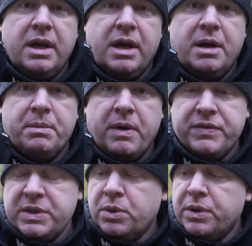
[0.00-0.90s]
I've
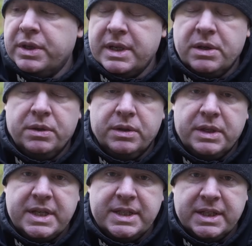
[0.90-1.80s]
still got the Nikon
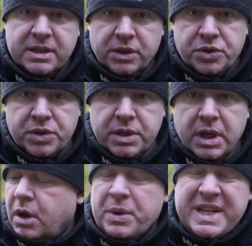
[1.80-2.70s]
D600.
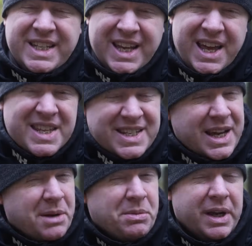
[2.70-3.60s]
I wanted to get this
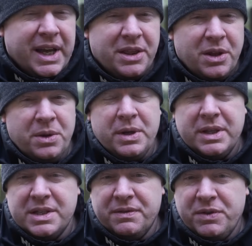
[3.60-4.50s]
camera again though,
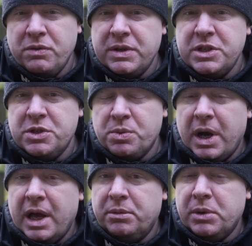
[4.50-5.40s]
and there's a few reasons
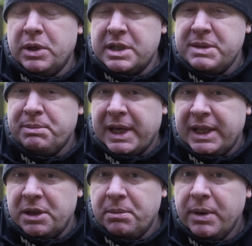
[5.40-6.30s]
why, and I'm going to
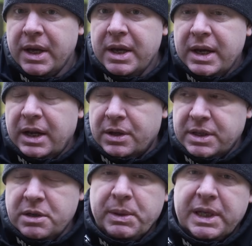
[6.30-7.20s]
explain them. And I'll
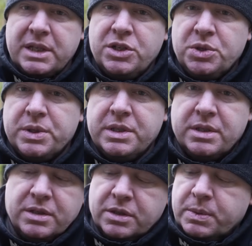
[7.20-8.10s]
tell you my lens
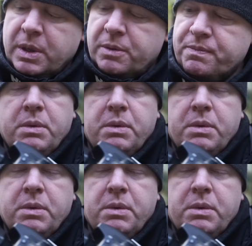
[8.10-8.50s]
choices as well.